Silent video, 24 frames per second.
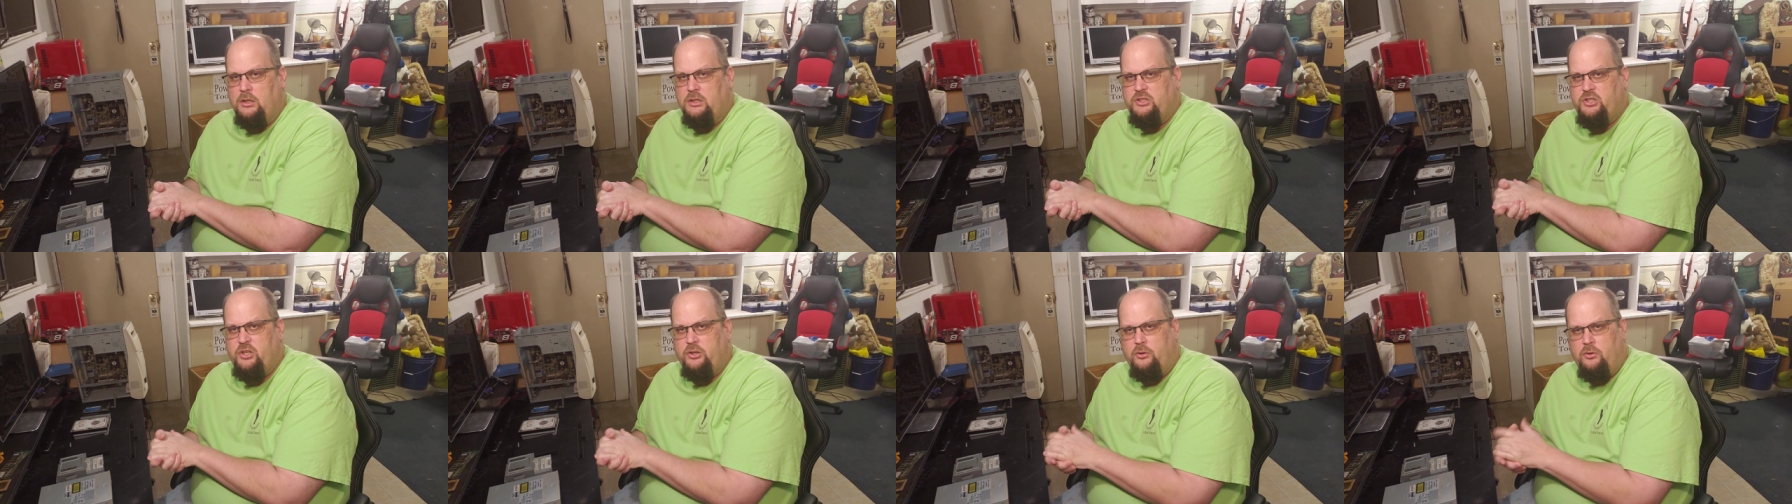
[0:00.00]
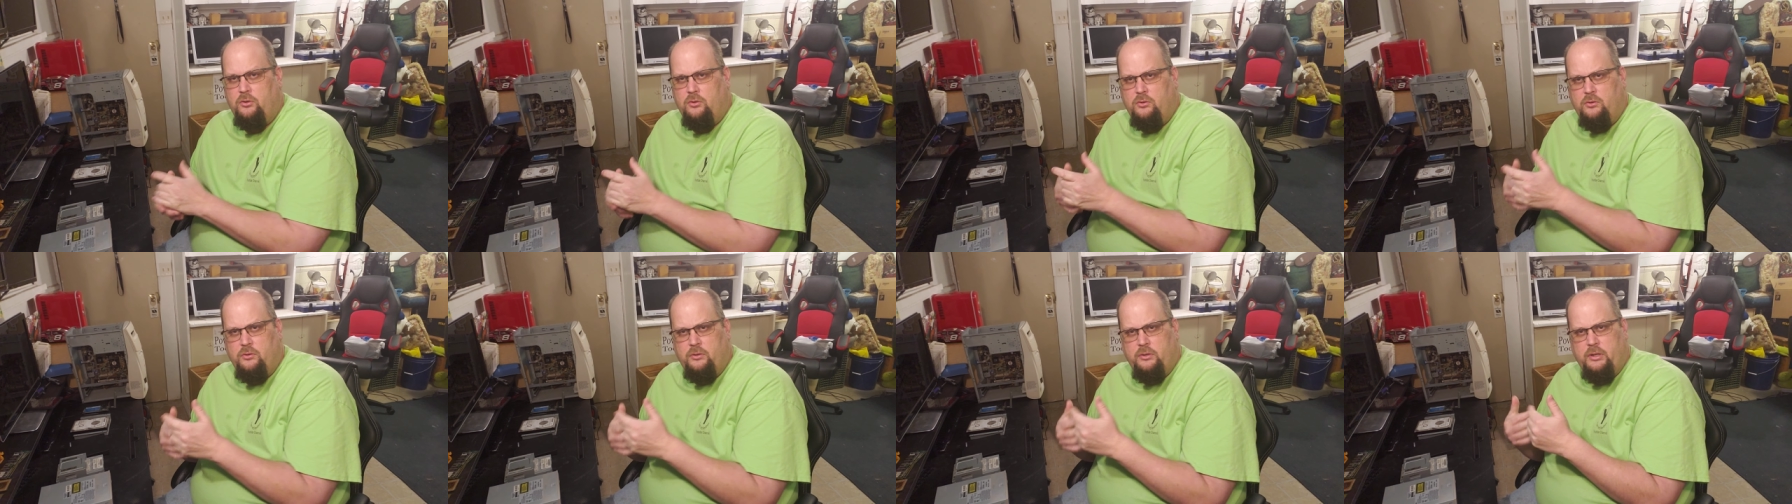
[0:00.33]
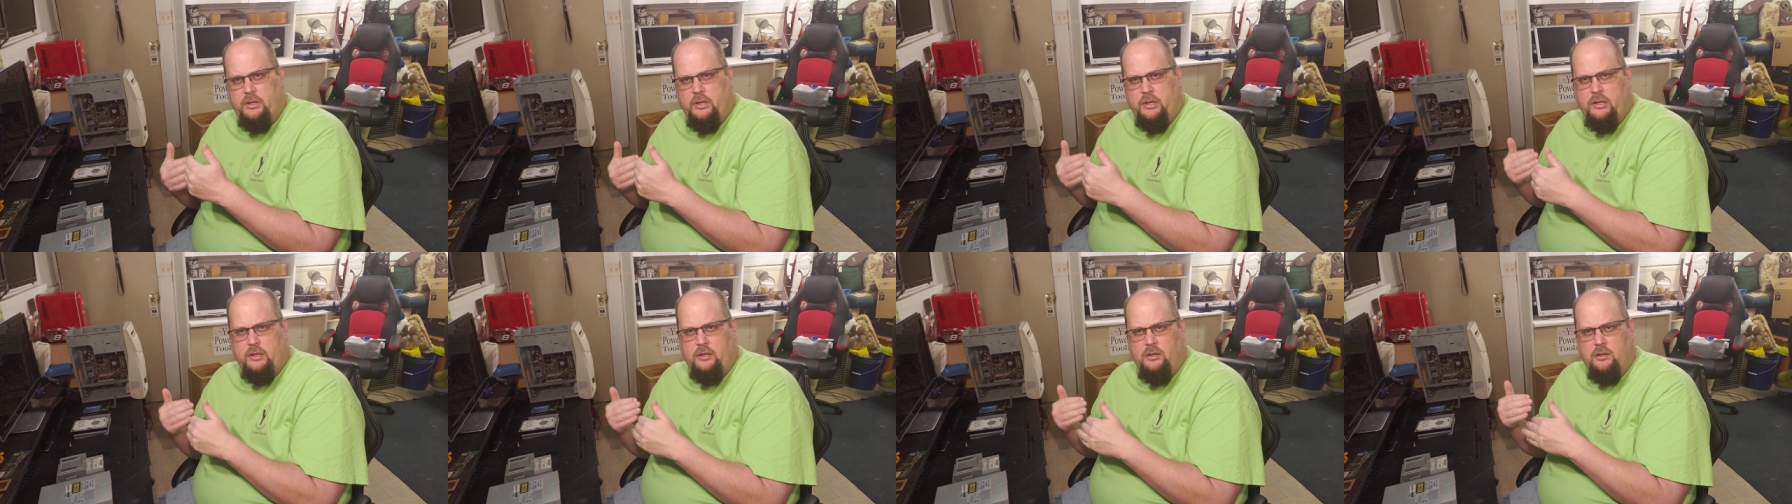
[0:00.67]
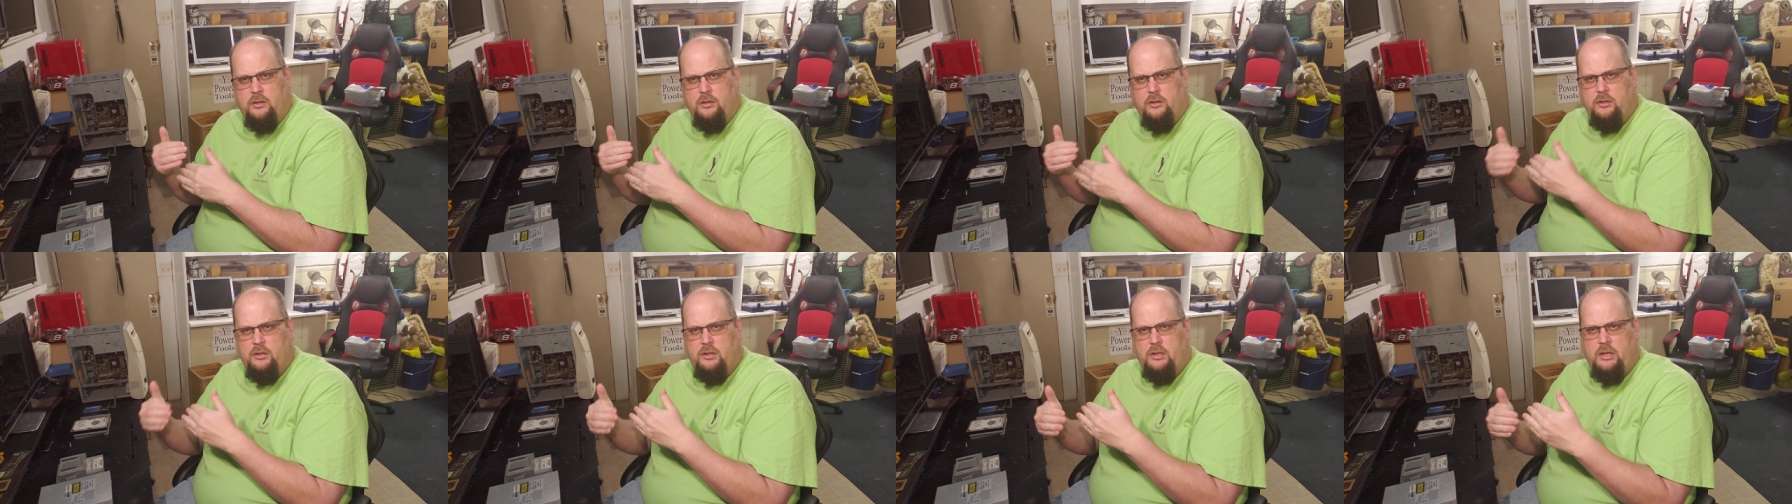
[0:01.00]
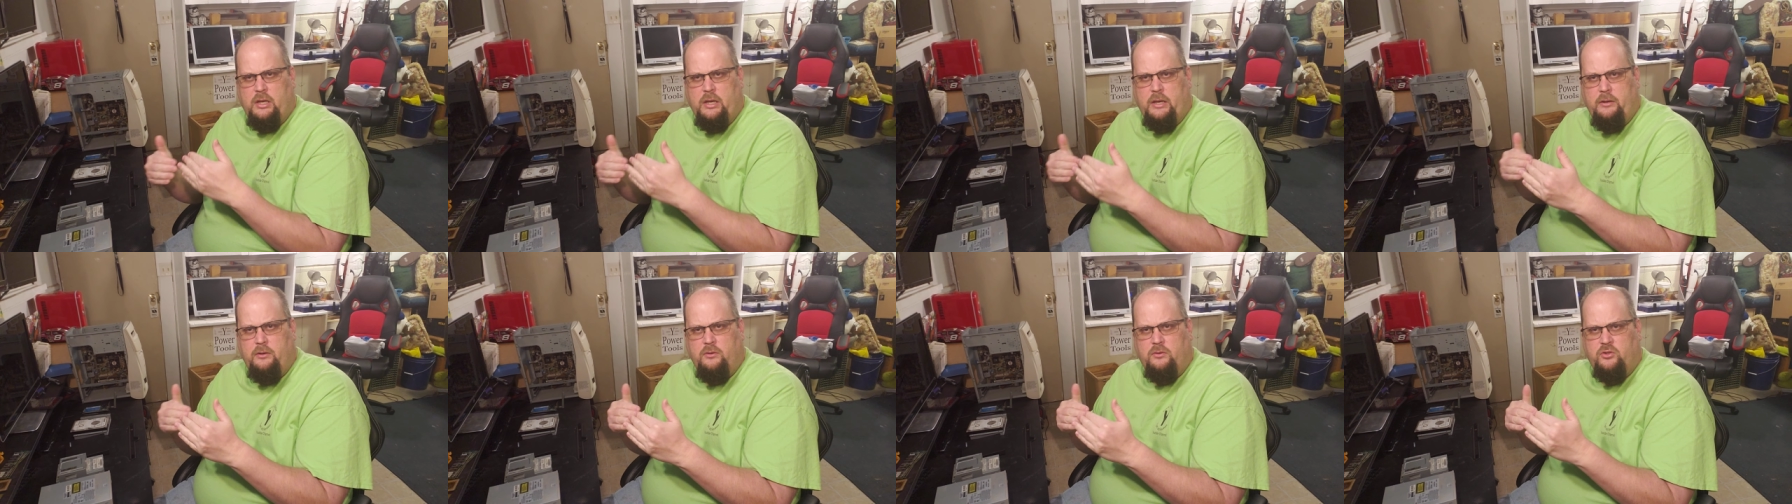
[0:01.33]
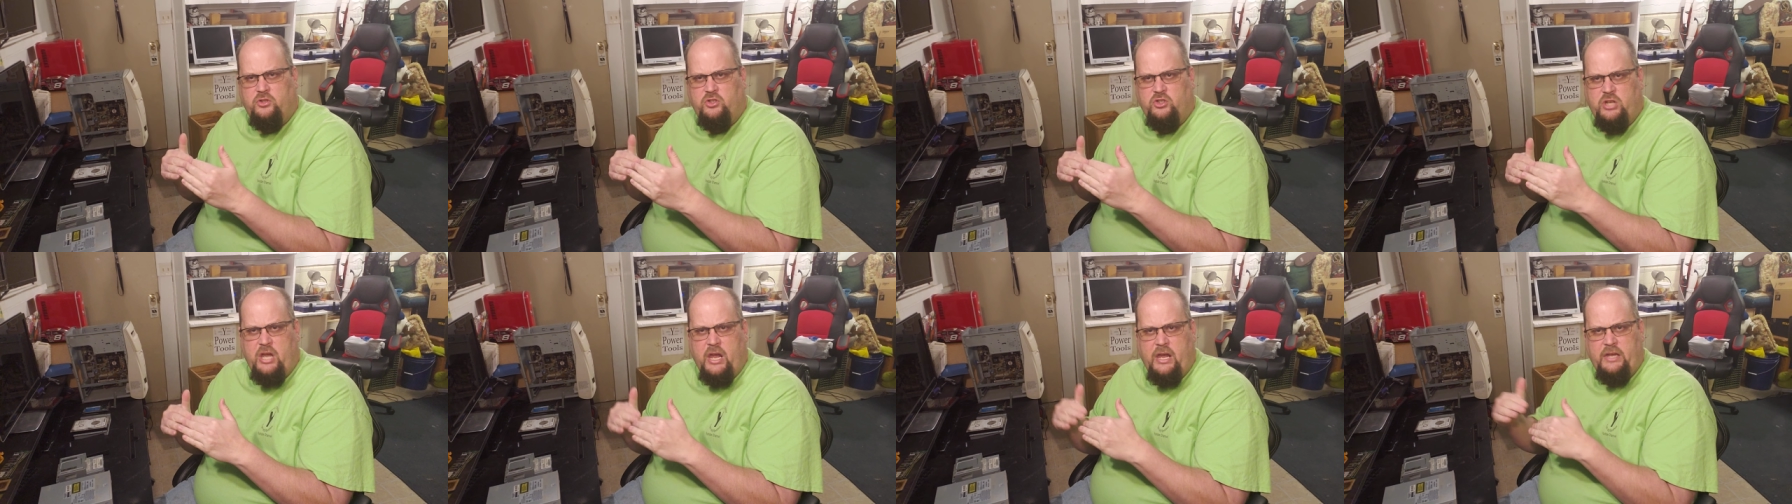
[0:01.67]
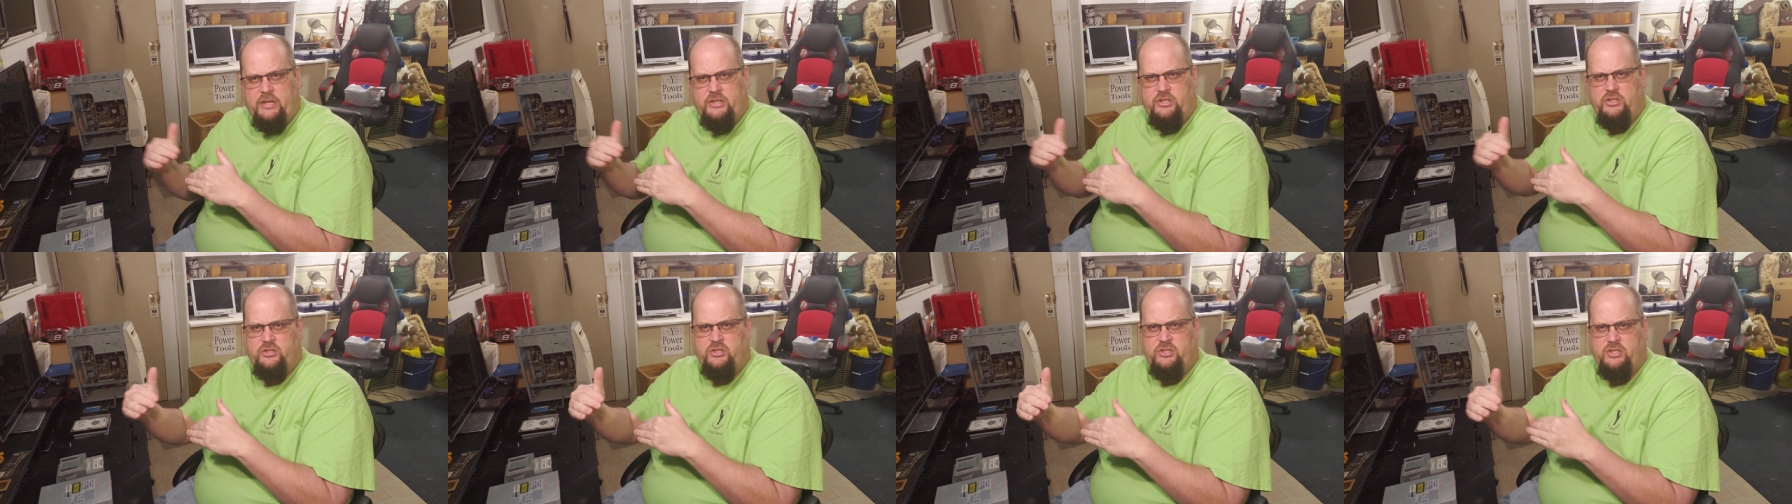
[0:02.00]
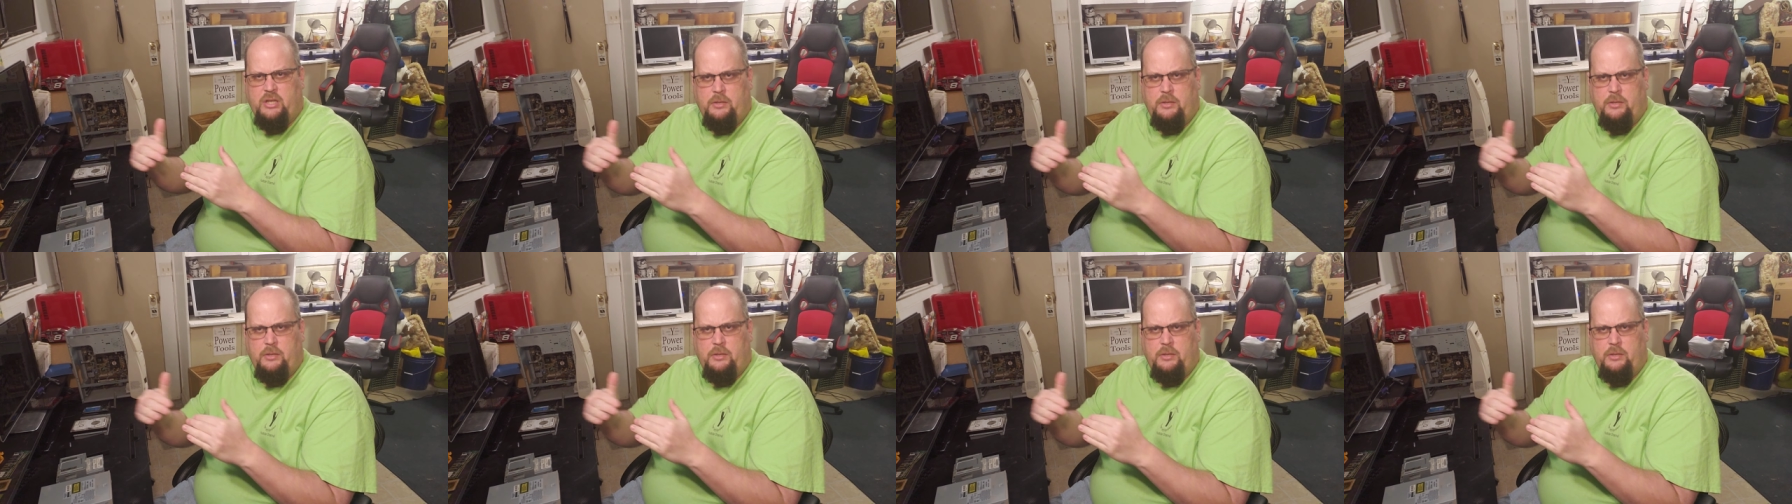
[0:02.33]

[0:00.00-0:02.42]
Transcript: So it changes